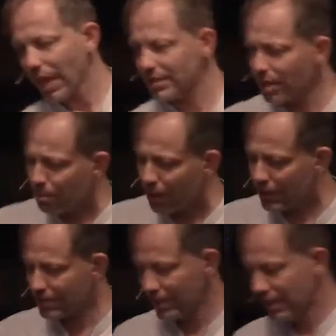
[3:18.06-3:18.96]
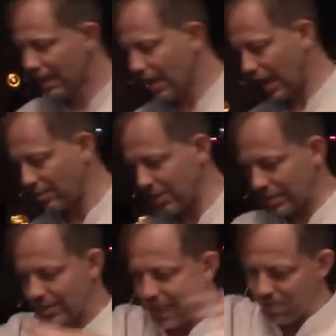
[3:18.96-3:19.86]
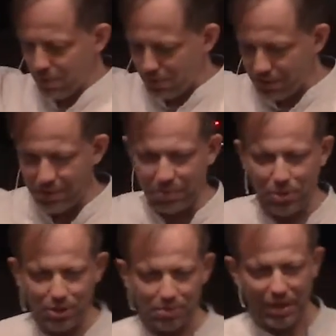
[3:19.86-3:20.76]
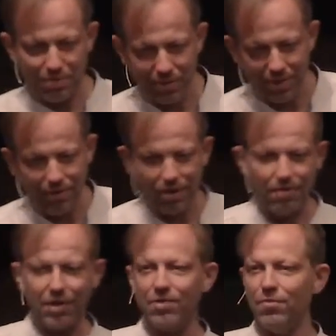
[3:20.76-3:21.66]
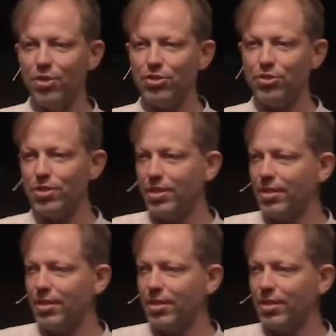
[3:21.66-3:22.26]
At some point, I was at the table with some important people of the Converge